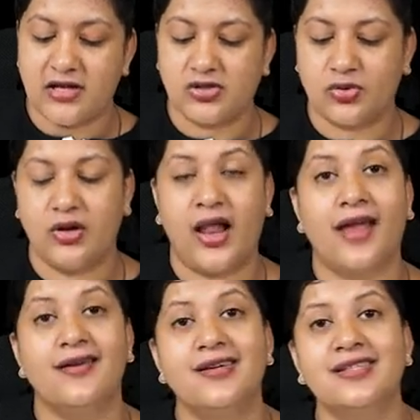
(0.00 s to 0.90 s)
So
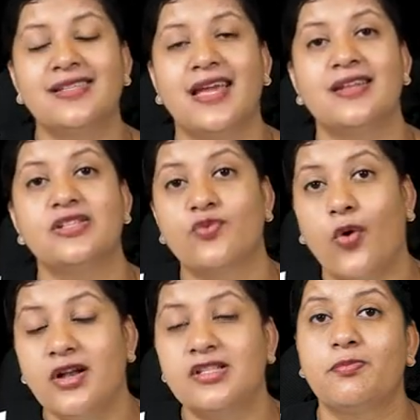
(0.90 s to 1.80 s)
Lyer's sign is
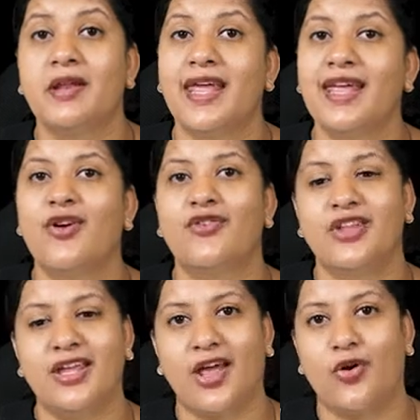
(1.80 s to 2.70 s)
what? Splaying of
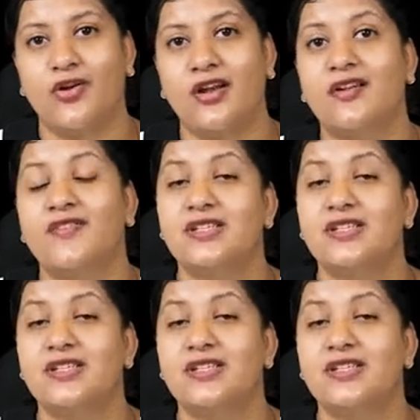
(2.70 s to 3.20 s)
the carotid,